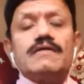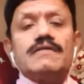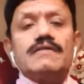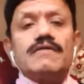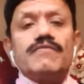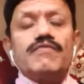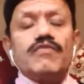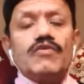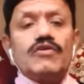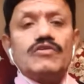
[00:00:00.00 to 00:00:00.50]

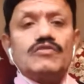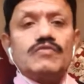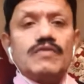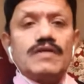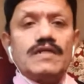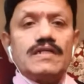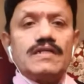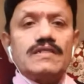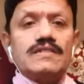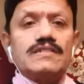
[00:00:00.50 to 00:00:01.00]
The fourth
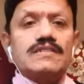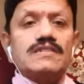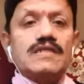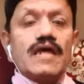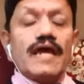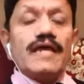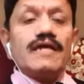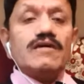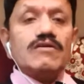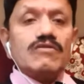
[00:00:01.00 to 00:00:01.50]
one is
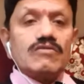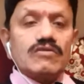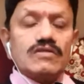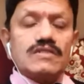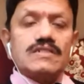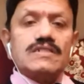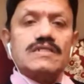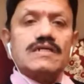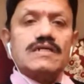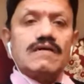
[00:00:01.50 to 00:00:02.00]

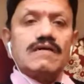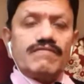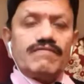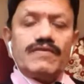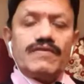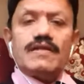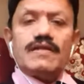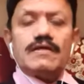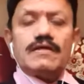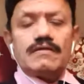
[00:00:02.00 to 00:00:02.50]
psychological
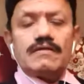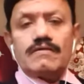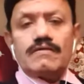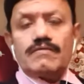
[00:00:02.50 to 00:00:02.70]
pillar.